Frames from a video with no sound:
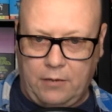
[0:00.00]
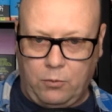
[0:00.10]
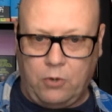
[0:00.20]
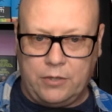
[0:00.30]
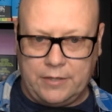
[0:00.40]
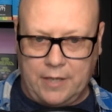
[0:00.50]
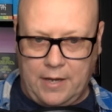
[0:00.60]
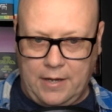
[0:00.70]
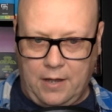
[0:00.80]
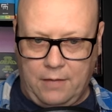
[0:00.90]
and road
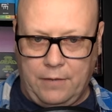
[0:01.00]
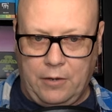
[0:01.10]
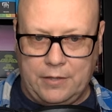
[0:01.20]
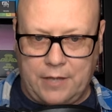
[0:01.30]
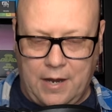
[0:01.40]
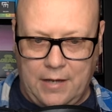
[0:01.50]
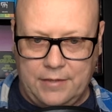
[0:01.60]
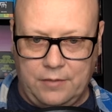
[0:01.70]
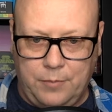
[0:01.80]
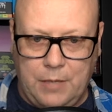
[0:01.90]
design on various kinds
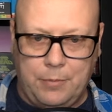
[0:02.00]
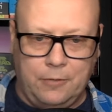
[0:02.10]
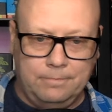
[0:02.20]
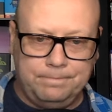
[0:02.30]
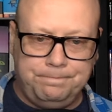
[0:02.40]
of people.